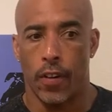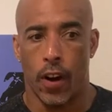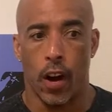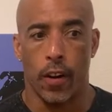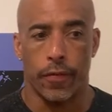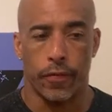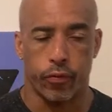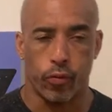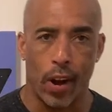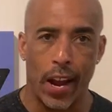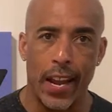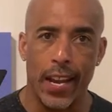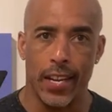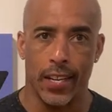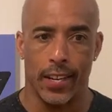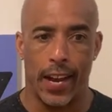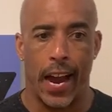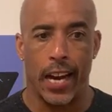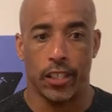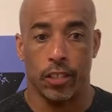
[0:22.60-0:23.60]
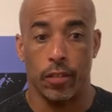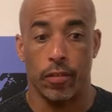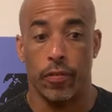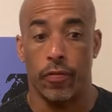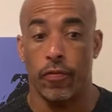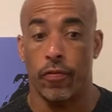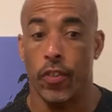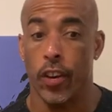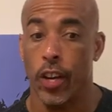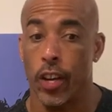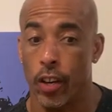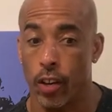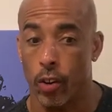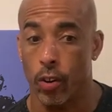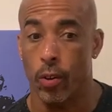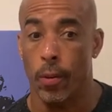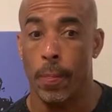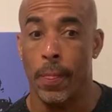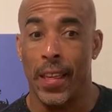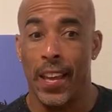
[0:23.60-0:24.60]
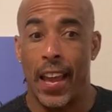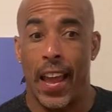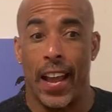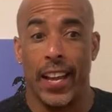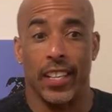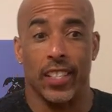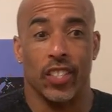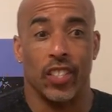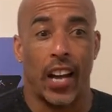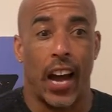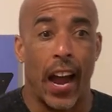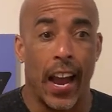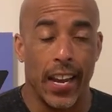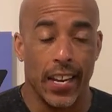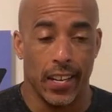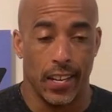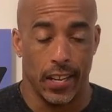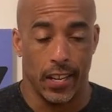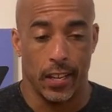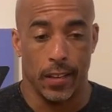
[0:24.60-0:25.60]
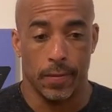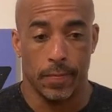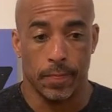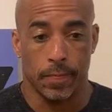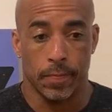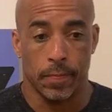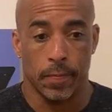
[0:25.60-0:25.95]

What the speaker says: afraid. I should feel anxiety.